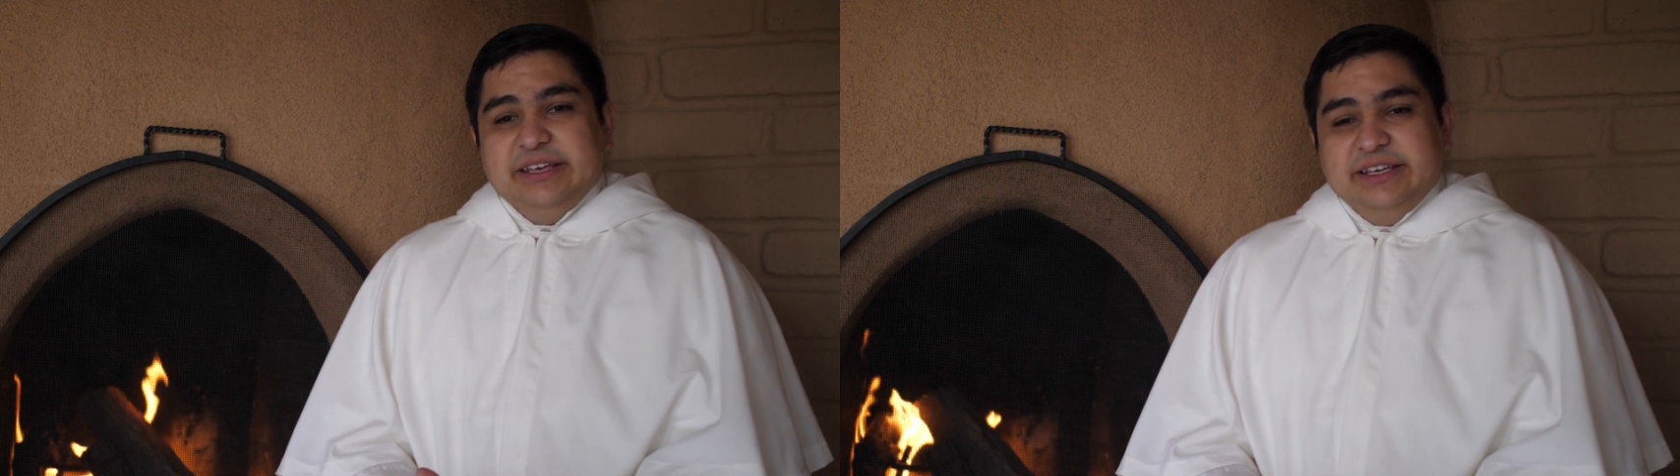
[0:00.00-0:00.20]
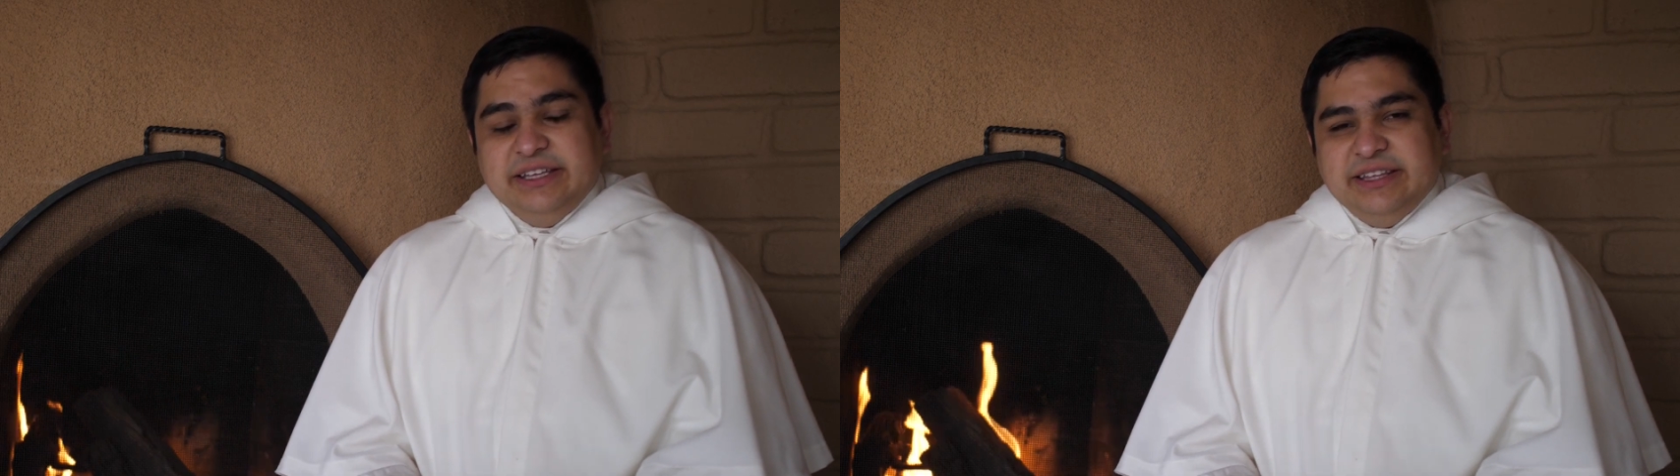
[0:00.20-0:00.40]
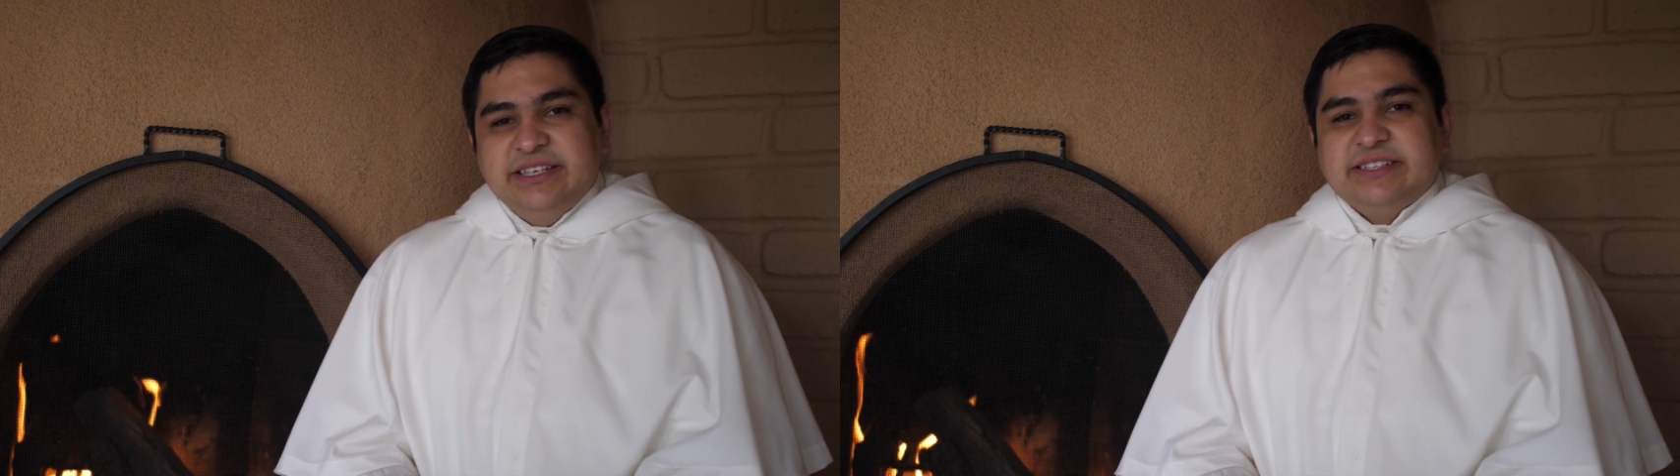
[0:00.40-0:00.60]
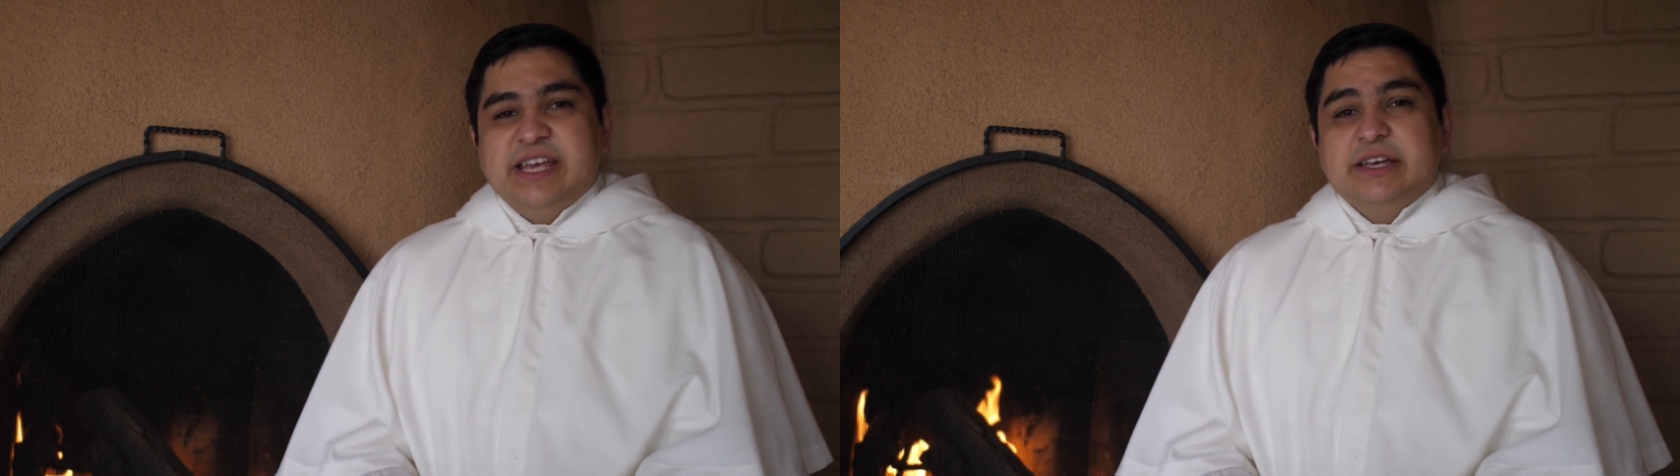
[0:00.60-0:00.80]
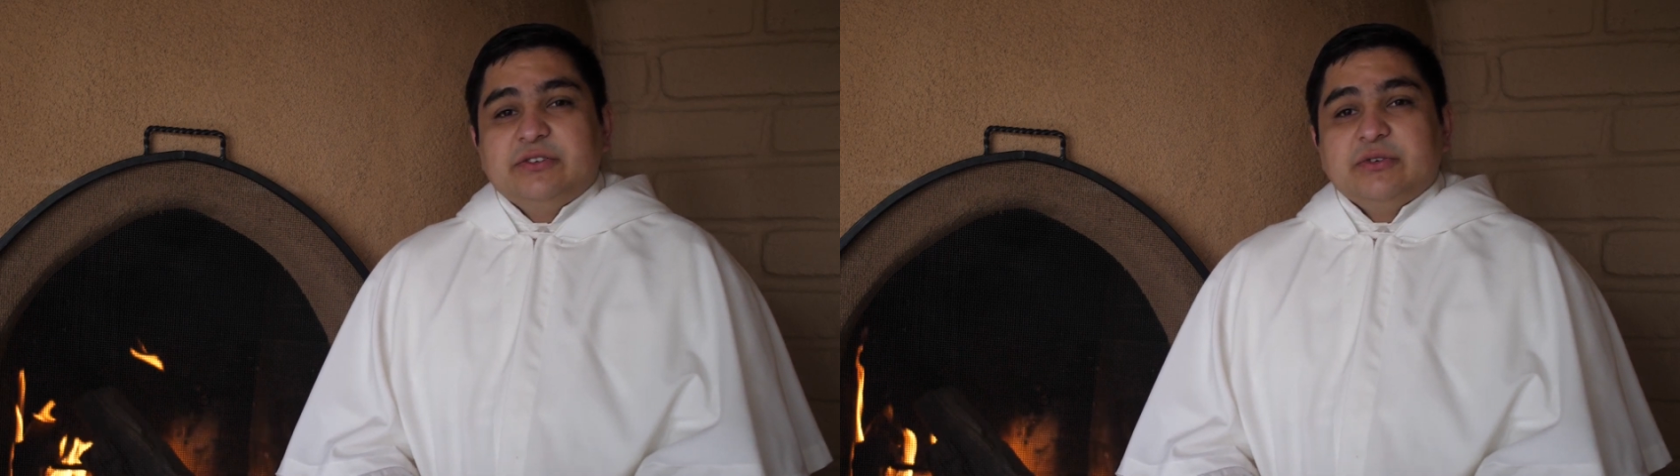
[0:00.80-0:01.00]
In these
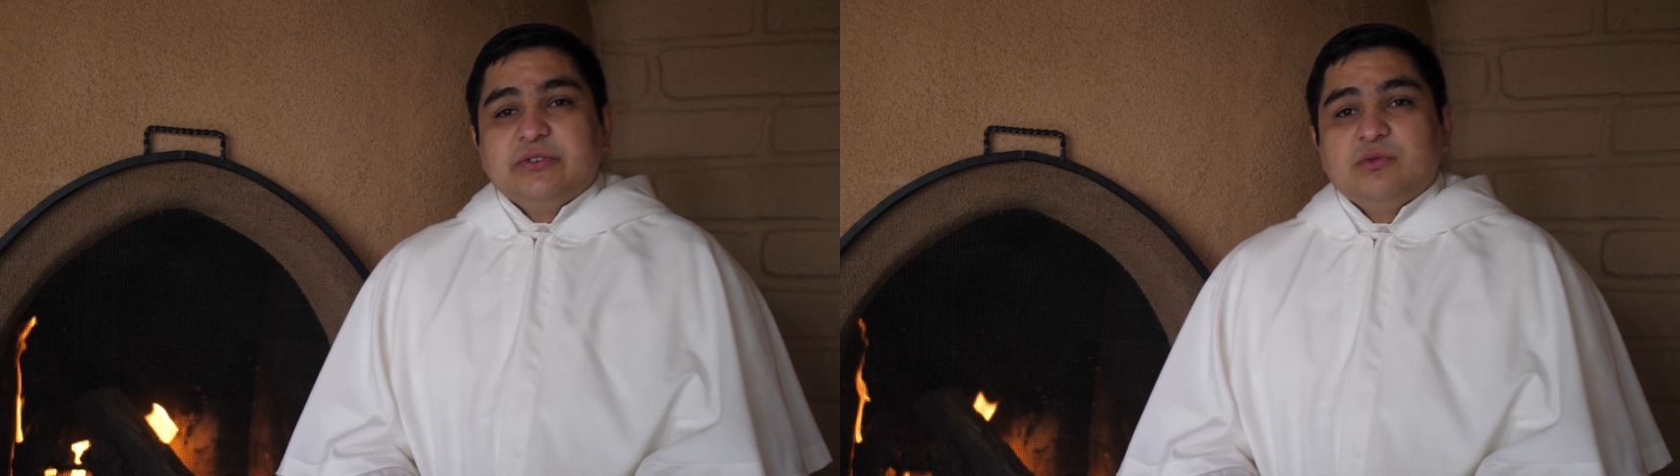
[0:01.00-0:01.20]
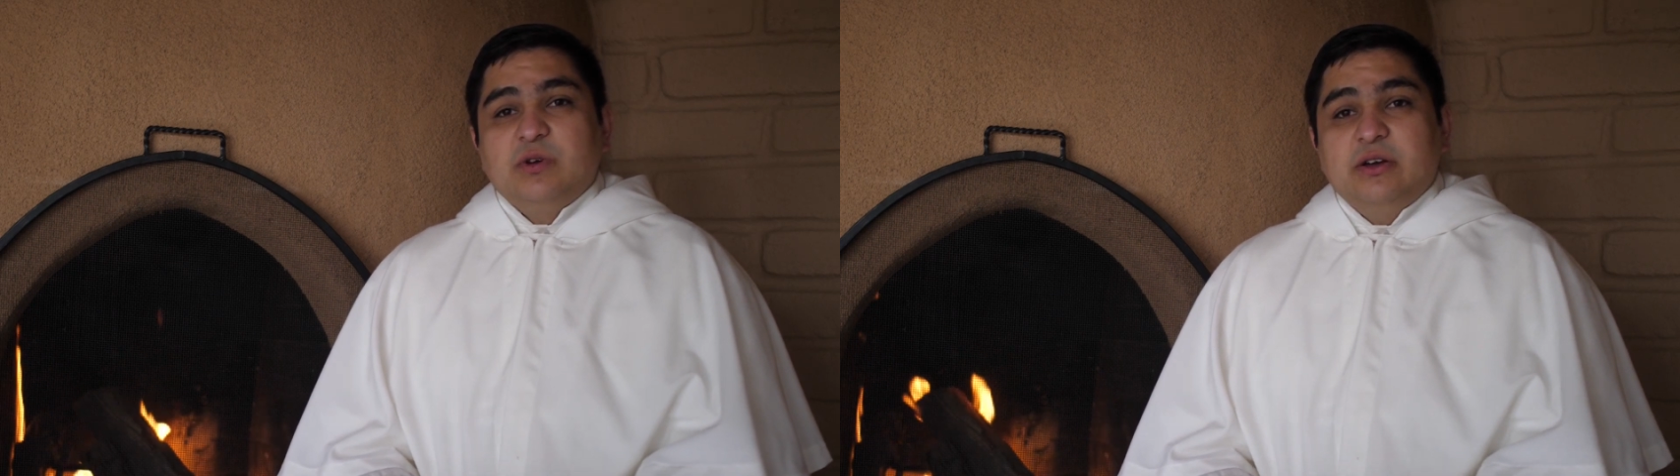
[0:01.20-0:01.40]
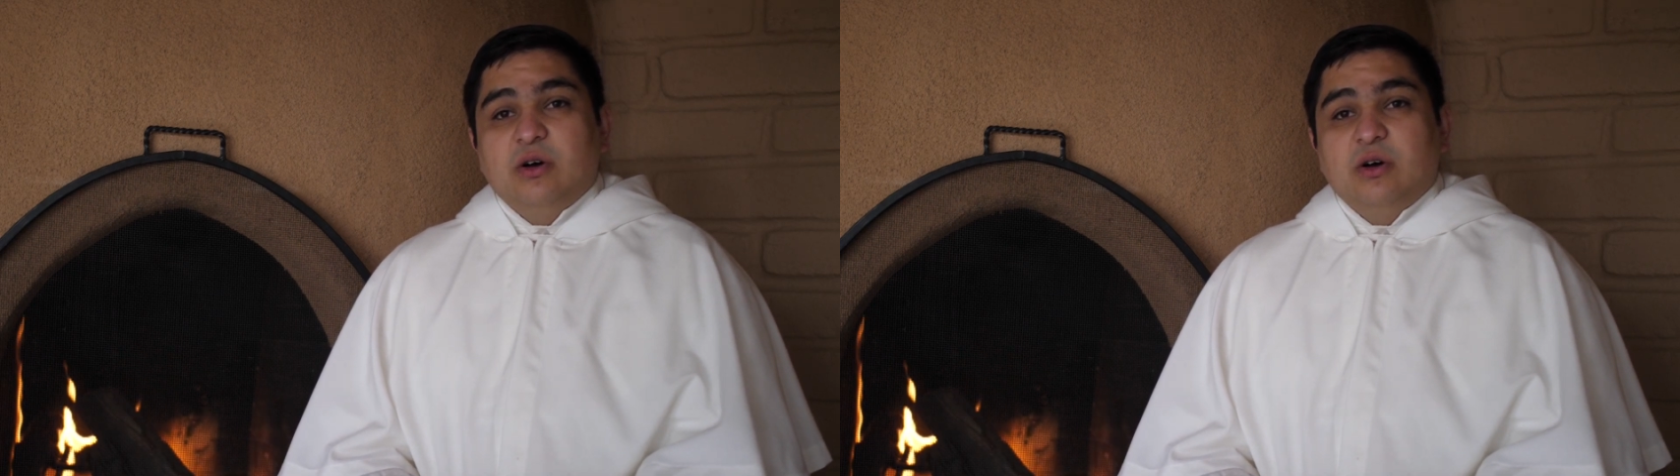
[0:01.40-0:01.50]
candles, we